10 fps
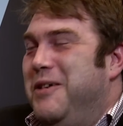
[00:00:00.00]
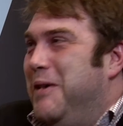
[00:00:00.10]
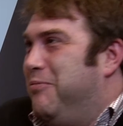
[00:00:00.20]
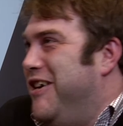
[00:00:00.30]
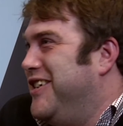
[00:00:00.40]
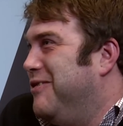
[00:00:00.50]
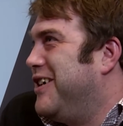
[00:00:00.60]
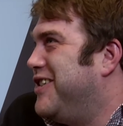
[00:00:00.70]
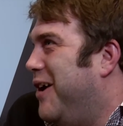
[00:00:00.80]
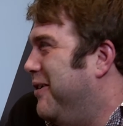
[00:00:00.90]
Too many pre-sales
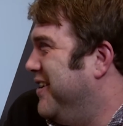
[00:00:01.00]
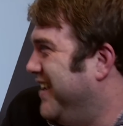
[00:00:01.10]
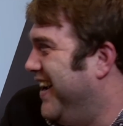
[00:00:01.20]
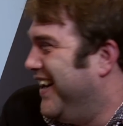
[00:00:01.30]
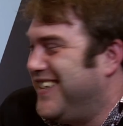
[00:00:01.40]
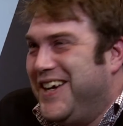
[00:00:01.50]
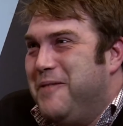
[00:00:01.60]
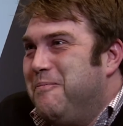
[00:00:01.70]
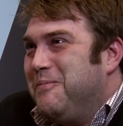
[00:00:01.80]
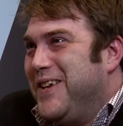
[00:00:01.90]
consultants, yeah, that's it.
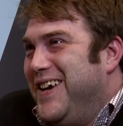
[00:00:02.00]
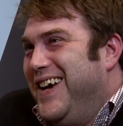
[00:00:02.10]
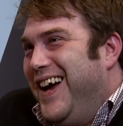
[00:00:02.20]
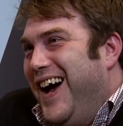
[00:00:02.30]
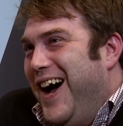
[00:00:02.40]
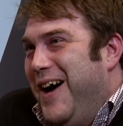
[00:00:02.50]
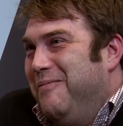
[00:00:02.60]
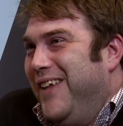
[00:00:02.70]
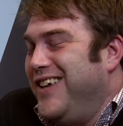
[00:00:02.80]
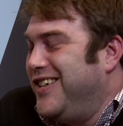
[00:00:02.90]

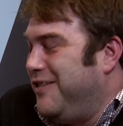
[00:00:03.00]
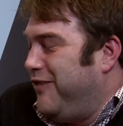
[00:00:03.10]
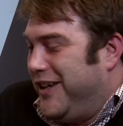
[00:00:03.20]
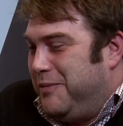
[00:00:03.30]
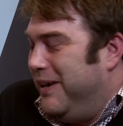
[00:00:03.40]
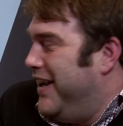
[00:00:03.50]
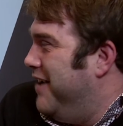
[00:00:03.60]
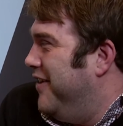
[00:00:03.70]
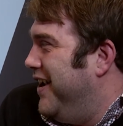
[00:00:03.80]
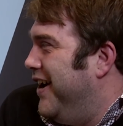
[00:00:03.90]
No, it's just the flexibility
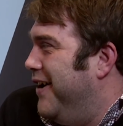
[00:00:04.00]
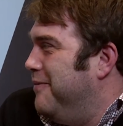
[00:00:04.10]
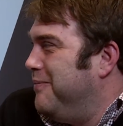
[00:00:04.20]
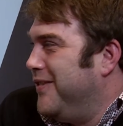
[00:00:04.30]
of it, you know.